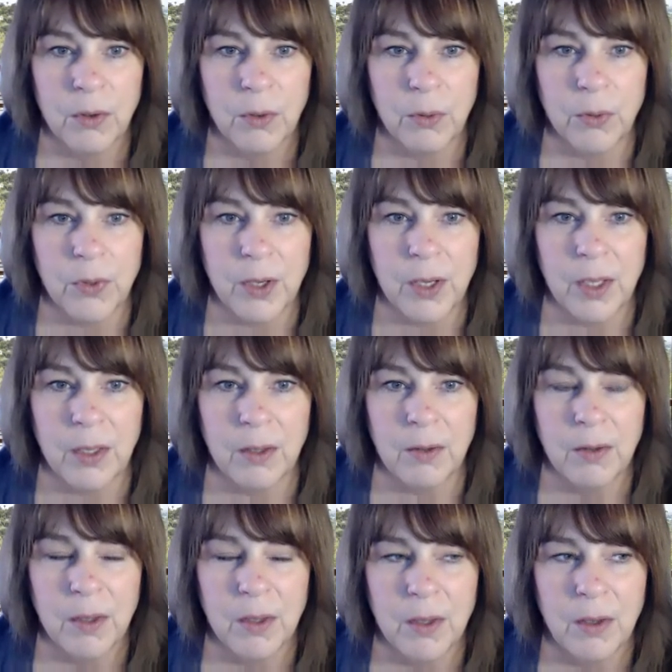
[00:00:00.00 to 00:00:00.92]
or
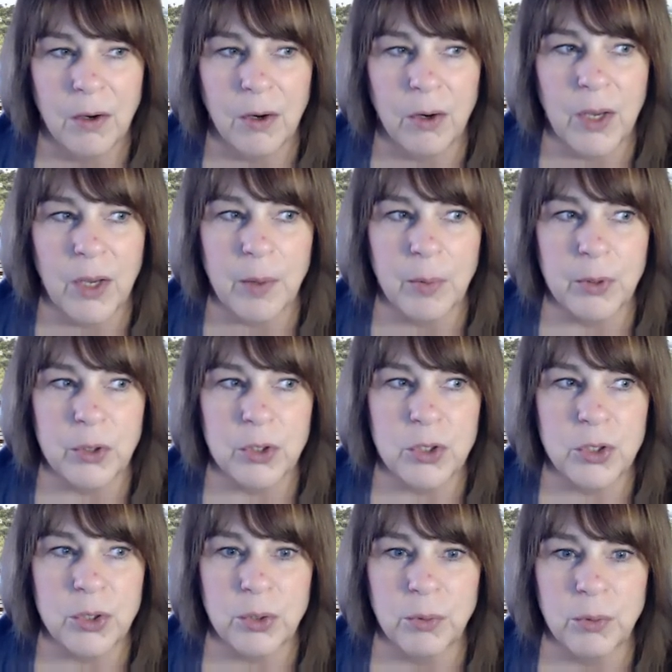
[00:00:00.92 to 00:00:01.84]
they are able
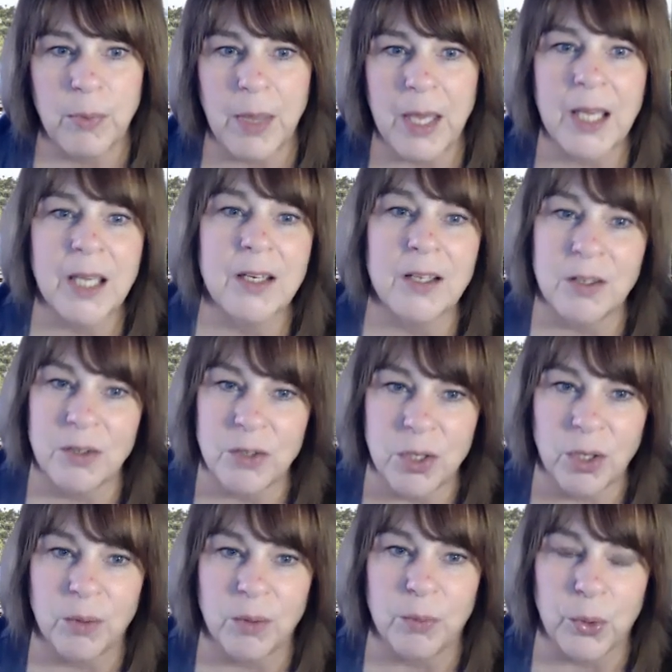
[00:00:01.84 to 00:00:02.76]
to make it
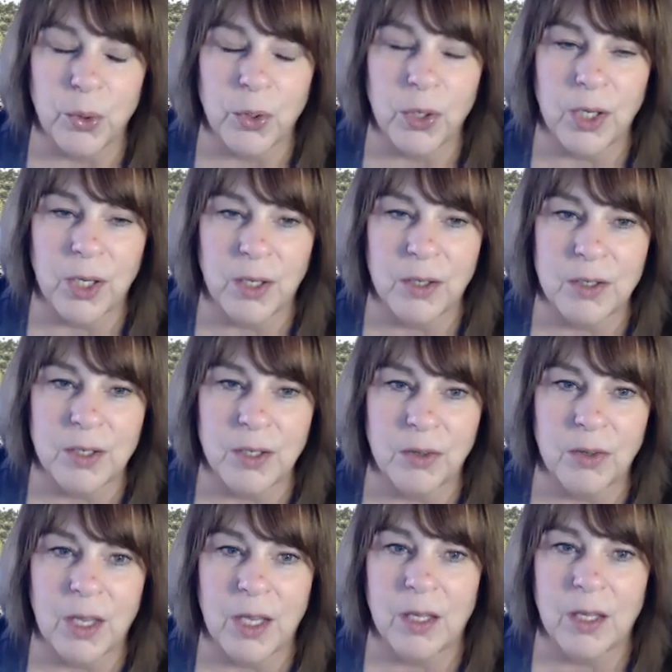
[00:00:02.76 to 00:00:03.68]
until morning,
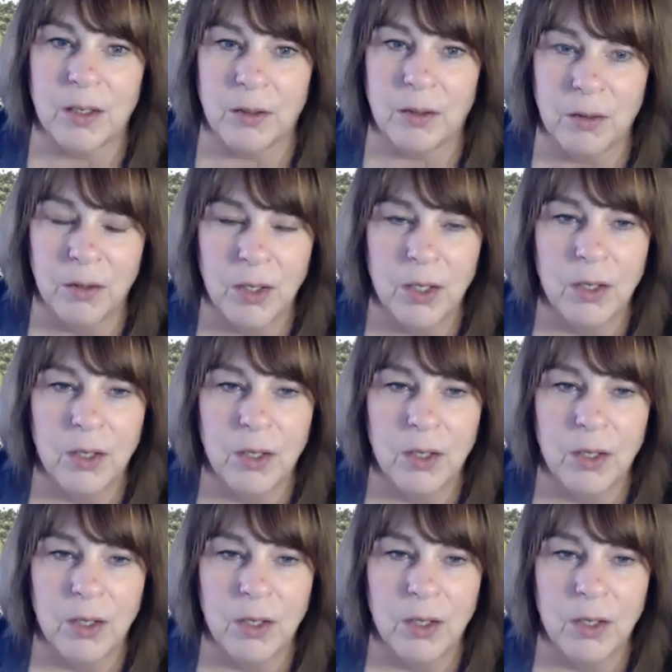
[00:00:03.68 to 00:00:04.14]
until they can,